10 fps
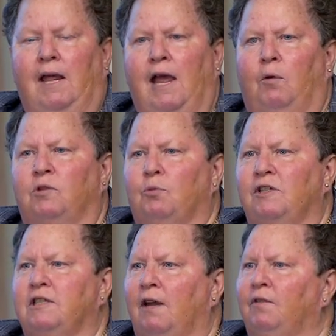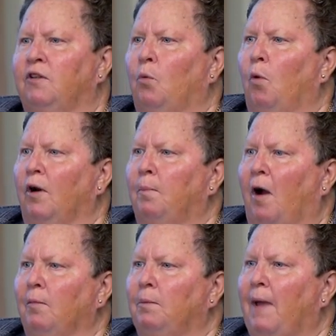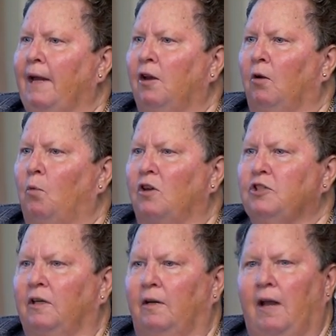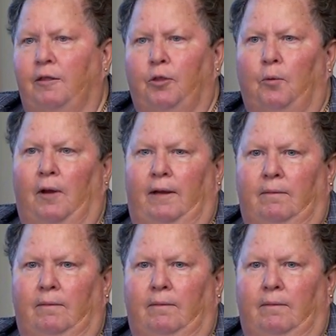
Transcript: It was received at the War Department back here in Washington at 3.